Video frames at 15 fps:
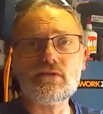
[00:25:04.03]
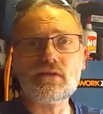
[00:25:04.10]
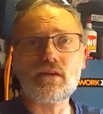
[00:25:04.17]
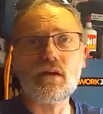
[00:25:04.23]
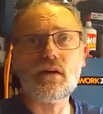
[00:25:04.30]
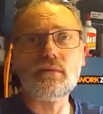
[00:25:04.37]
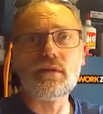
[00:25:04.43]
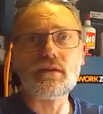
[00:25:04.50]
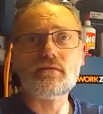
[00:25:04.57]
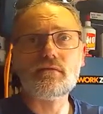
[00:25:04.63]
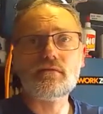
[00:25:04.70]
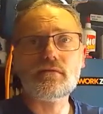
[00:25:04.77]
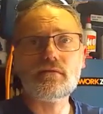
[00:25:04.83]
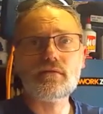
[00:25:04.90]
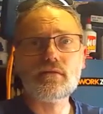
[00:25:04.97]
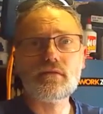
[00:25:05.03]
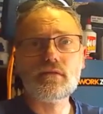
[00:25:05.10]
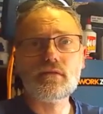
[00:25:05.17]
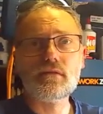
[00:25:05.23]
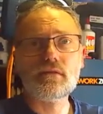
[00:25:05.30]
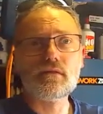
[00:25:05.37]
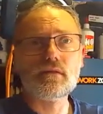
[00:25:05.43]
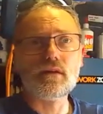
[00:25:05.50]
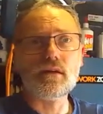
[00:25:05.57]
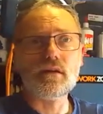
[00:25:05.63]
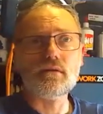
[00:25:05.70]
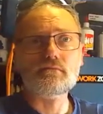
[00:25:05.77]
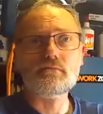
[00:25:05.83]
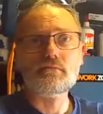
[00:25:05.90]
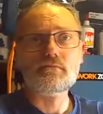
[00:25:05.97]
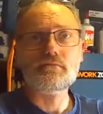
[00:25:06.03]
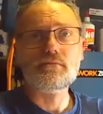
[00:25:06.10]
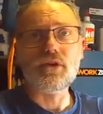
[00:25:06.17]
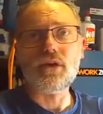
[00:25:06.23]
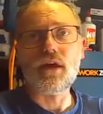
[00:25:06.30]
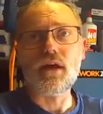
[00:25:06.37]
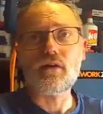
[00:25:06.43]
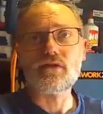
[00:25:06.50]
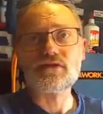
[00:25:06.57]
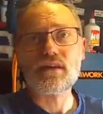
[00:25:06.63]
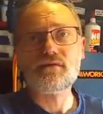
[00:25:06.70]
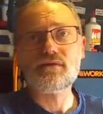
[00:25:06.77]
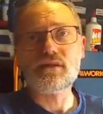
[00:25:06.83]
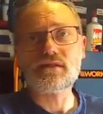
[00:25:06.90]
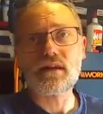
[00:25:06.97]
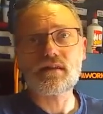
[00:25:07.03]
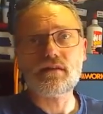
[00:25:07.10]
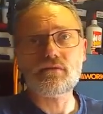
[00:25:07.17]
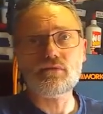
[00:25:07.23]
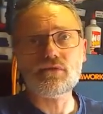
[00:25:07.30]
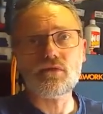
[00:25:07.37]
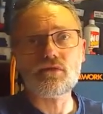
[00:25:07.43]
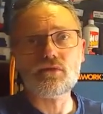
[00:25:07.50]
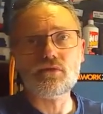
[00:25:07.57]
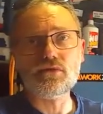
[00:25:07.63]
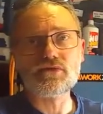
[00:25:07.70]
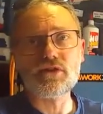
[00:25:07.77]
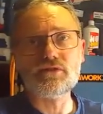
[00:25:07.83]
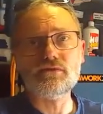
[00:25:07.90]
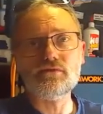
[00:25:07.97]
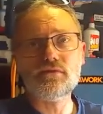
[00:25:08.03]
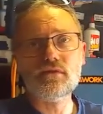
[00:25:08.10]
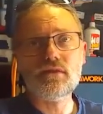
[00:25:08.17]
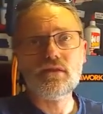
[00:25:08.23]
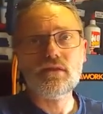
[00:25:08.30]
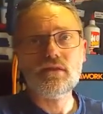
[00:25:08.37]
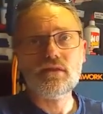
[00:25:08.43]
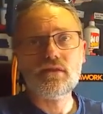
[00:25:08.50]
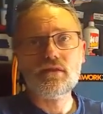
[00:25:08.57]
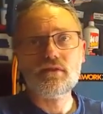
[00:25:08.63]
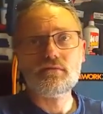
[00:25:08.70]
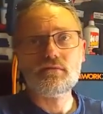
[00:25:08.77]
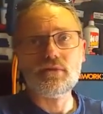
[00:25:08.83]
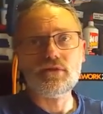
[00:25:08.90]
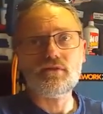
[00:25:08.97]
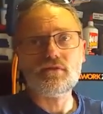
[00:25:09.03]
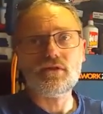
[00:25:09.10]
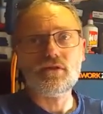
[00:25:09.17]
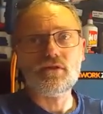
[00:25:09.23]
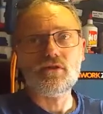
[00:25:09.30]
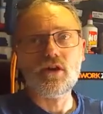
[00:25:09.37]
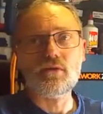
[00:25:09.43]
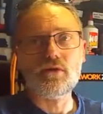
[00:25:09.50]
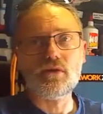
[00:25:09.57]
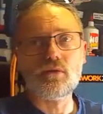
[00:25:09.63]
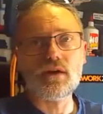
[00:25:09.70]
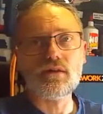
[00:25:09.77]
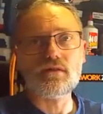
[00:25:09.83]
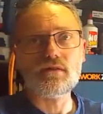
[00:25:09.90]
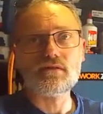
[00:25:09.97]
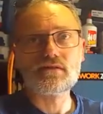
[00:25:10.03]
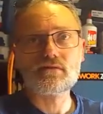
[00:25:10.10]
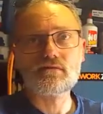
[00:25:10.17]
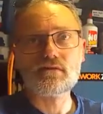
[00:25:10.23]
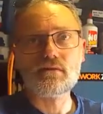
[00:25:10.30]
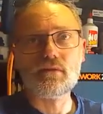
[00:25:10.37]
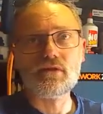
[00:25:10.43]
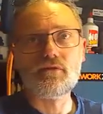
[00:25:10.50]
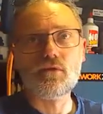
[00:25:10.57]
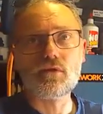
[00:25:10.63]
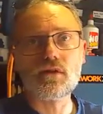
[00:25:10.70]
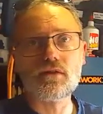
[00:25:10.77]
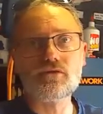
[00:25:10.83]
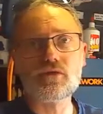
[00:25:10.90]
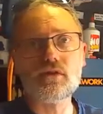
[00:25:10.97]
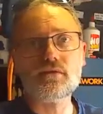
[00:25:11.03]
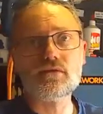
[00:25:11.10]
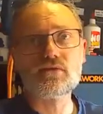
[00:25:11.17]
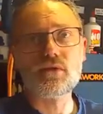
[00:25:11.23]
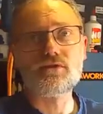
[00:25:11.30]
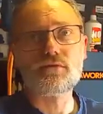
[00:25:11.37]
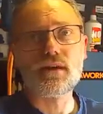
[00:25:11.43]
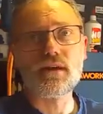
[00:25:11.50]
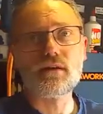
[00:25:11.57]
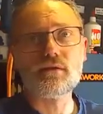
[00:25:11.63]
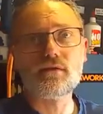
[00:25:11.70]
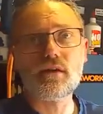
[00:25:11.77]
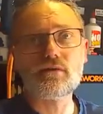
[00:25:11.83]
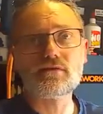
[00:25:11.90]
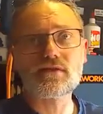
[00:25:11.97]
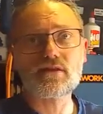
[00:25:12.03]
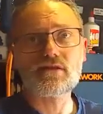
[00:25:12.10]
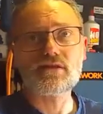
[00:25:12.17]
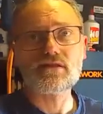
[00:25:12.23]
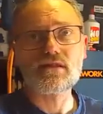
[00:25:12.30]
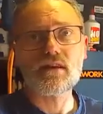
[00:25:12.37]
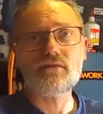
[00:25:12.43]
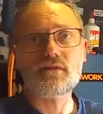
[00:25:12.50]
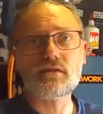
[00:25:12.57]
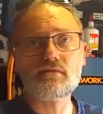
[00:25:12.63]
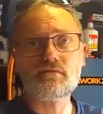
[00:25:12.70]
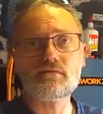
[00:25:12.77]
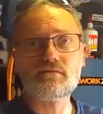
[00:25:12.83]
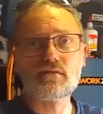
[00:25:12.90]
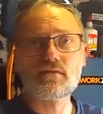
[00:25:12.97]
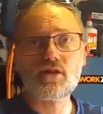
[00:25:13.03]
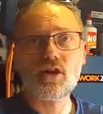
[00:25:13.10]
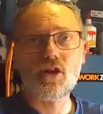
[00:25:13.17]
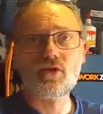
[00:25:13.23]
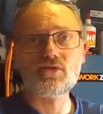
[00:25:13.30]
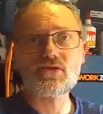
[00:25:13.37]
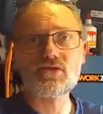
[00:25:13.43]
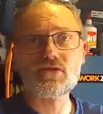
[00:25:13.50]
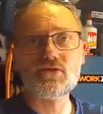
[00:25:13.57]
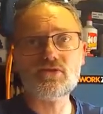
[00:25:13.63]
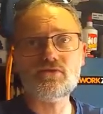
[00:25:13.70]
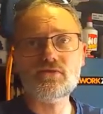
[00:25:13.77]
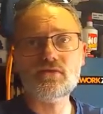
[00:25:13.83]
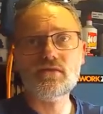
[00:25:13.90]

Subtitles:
the climbing. But your health and safety executive wouldn't have thought so. But knowing the way that some of the forklift drivers went around, I was actually safer close to.